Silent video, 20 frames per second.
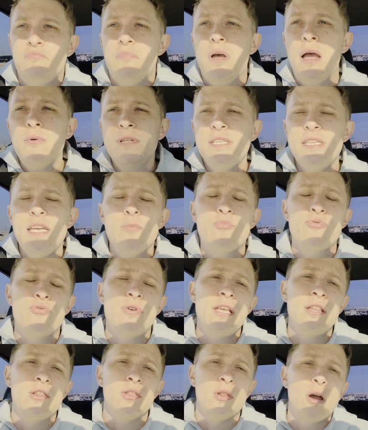I would say a
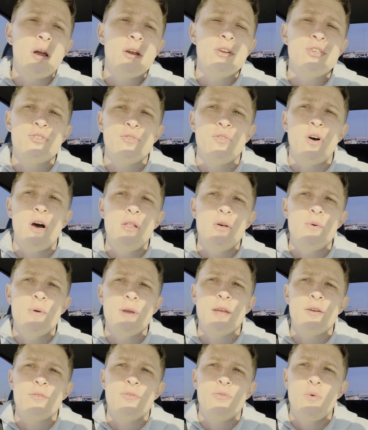pretty large
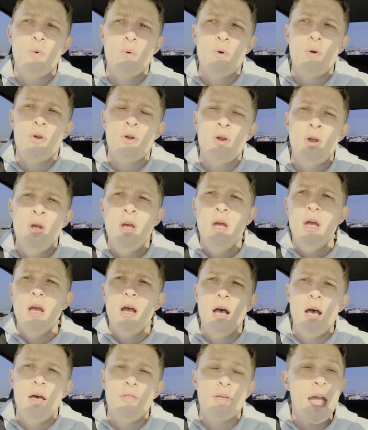following for
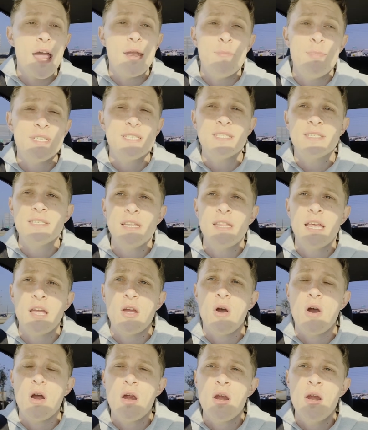the kind of business that they
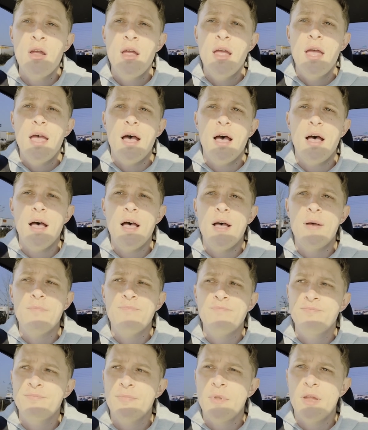are.
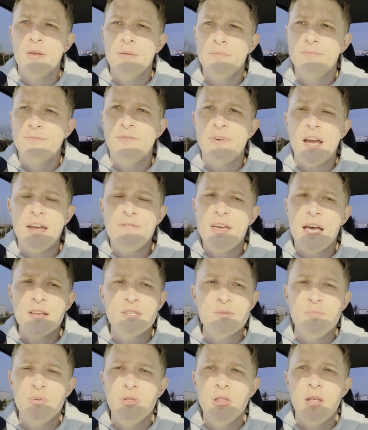
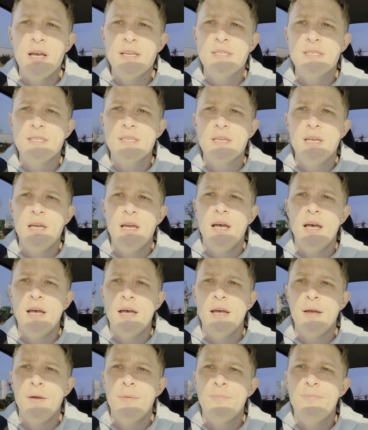5,000 plus
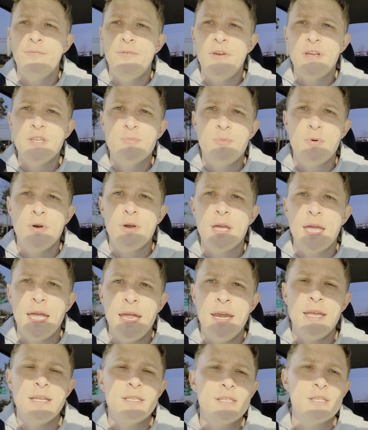Facebook
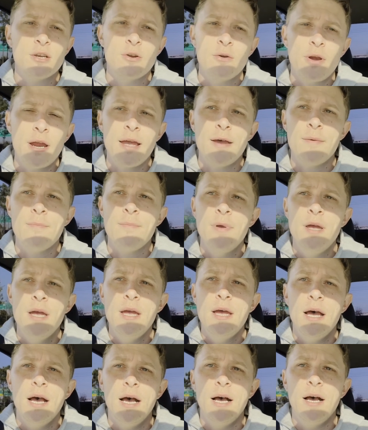and
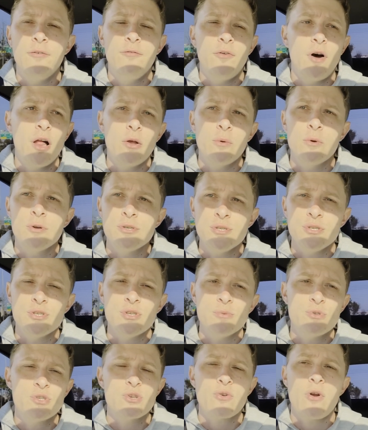Instagram followers and
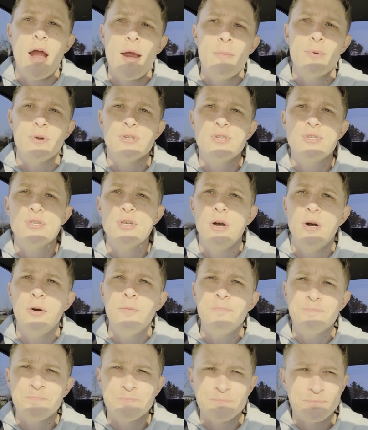subscribers. So,
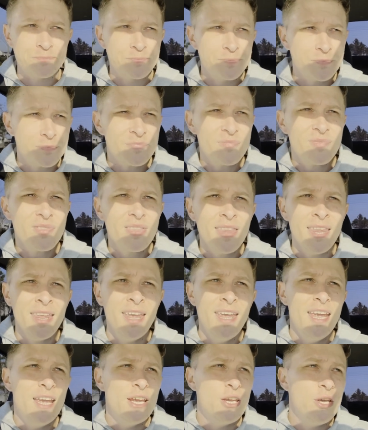
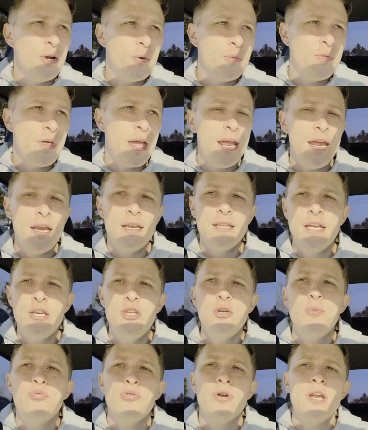you know, they
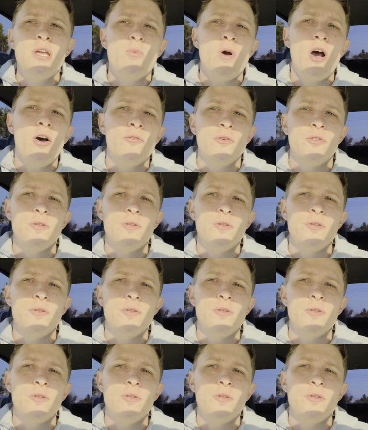do pretty well for